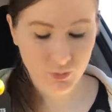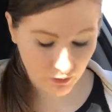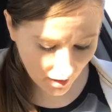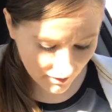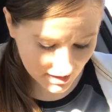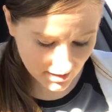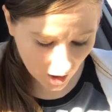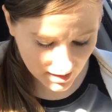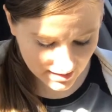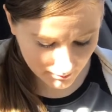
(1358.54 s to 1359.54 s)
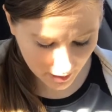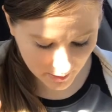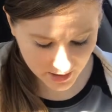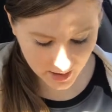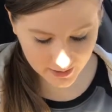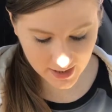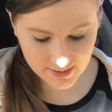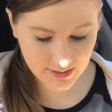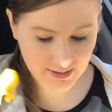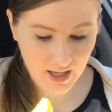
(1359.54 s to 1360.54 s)
so we found these awesome pop
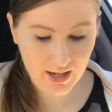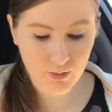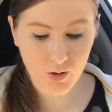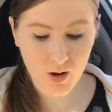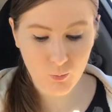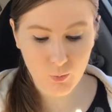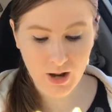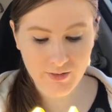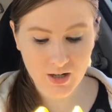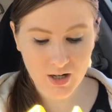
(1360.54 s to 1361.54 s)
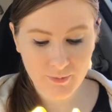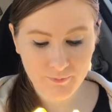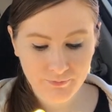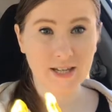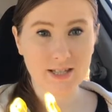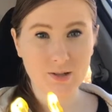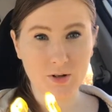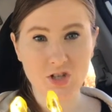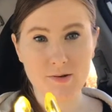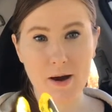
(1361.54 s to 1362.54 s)
sockets that whenever we, like,
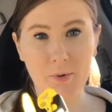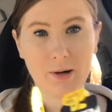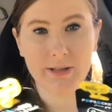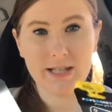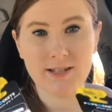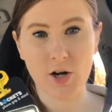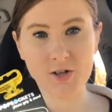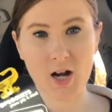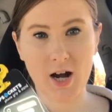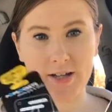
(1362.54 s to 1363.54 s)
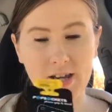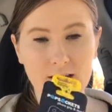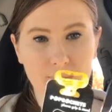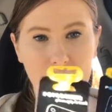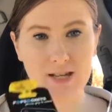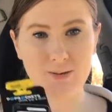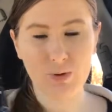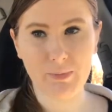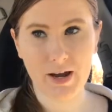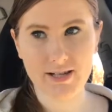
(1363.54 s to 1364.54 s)
switch them out, we're gonna put these in our stockings
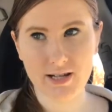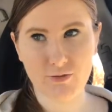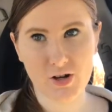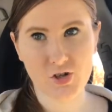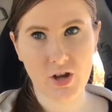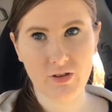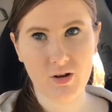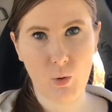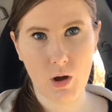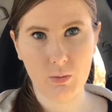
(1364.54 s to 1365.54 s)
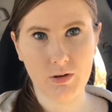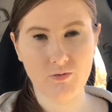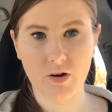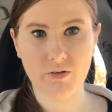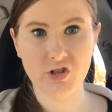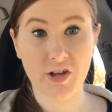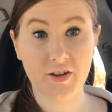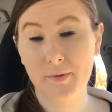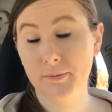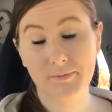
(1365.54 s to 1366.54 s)
because we buy stuff for each other while in front of each
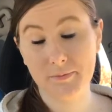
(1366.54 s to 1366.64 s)
other,